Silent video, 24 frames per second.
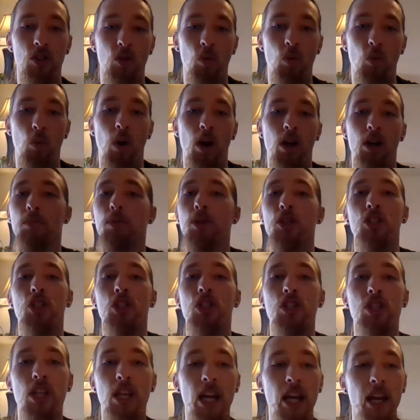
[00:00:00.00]
Water
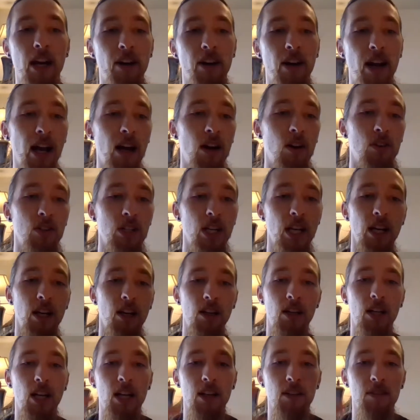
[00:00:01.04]
pushes the air out.
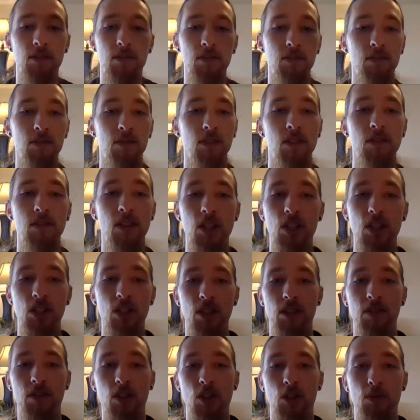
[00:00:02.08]
Air kind of
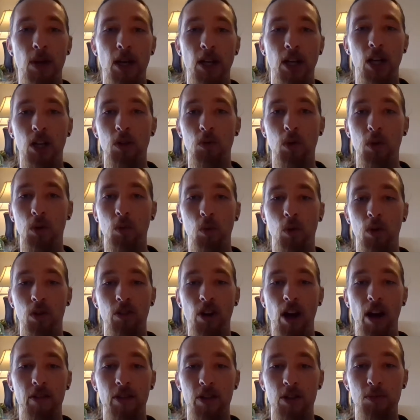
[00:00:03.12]
eventually fills back in when
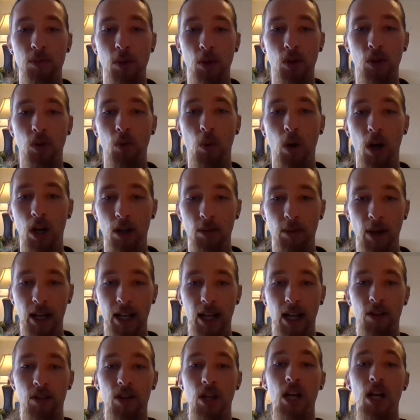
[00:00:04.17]
gravity's pulled the water back
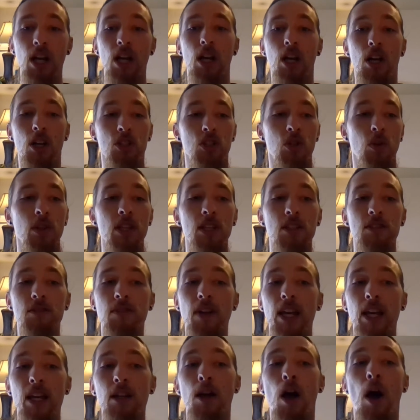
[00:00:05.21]
out. So in this
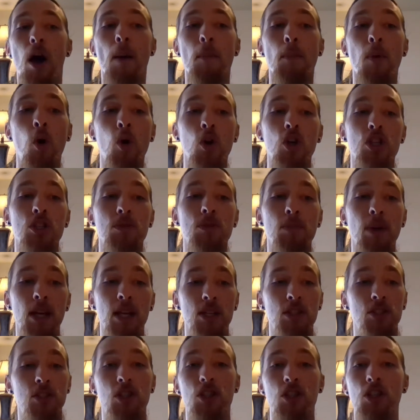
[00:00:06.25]
vein, pore
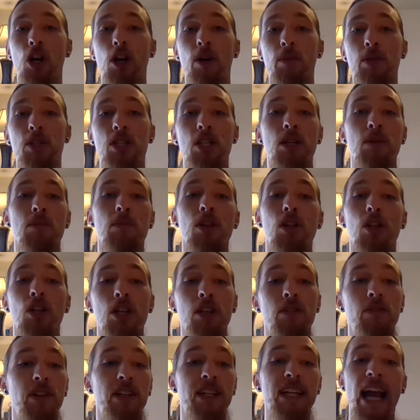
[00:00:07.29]
space determines the ability
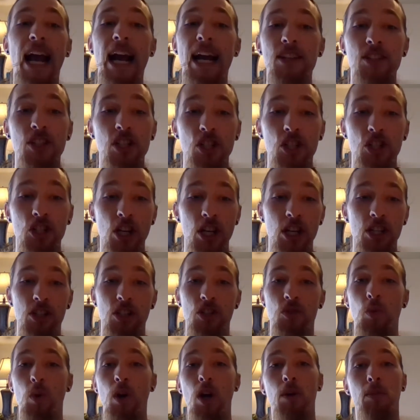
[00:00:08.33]
for gas exchange
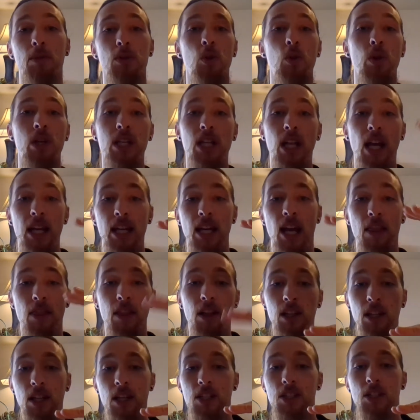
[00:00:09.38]
as well between like the
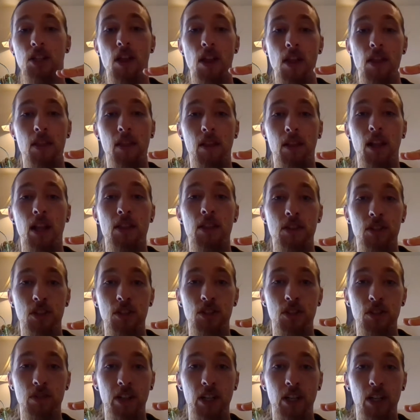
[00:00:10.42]

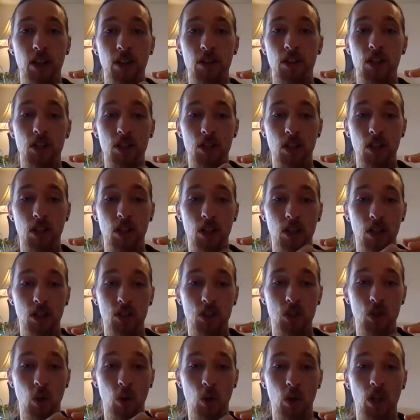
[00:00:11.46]
lithosphere, the
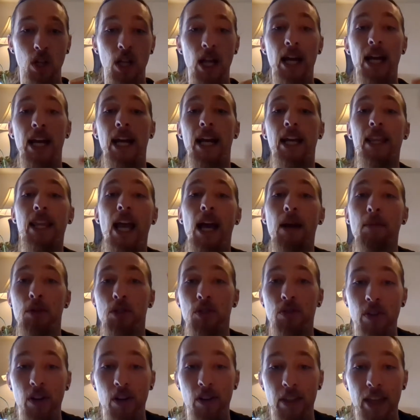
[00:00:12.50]
soil, and the
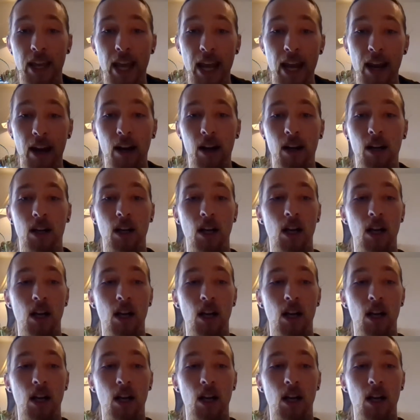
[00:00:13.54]
atmosphere, the air.